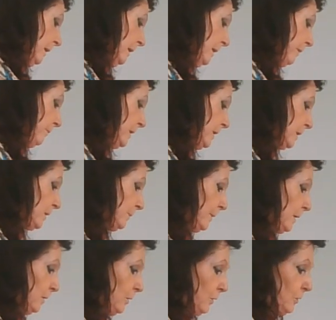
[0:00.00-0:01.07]
love this
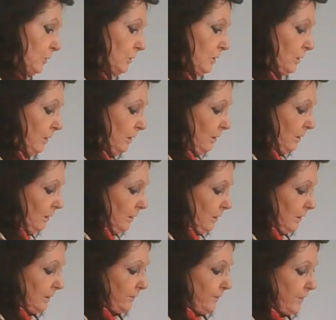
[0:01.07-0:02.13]
because
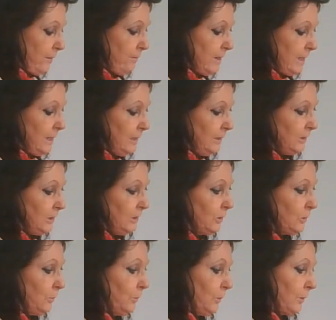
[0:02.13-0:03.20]
it's very easy
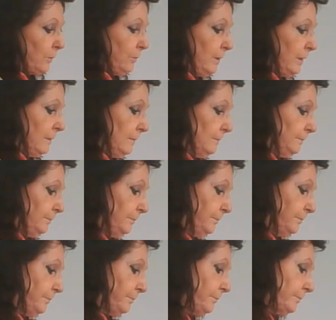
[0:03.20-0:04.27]
to work with
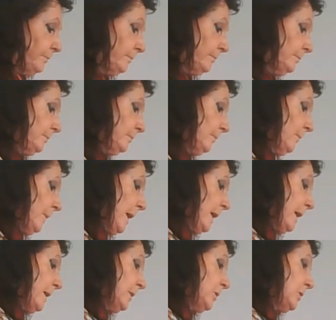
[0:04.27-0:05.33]

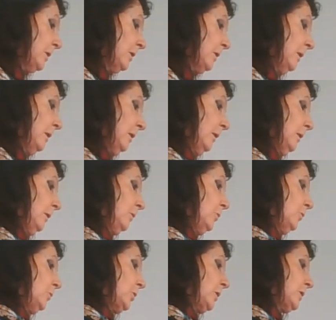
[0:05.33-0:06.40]
and you're
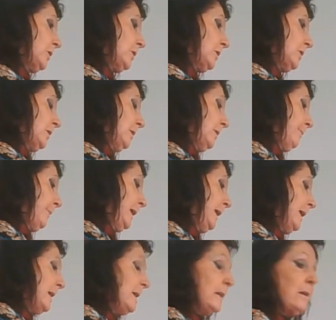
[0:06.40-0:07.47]
just
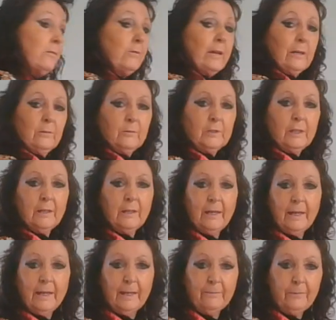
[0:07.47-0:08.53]
playing around.
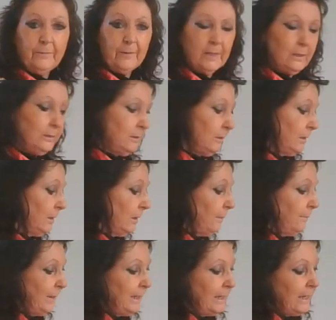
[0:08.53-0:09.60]
Have fun,
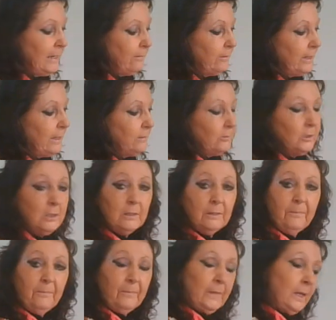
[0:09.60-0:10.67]
play around
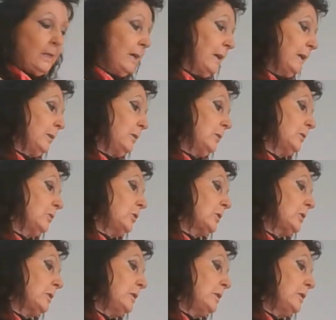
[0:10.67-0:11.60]
and just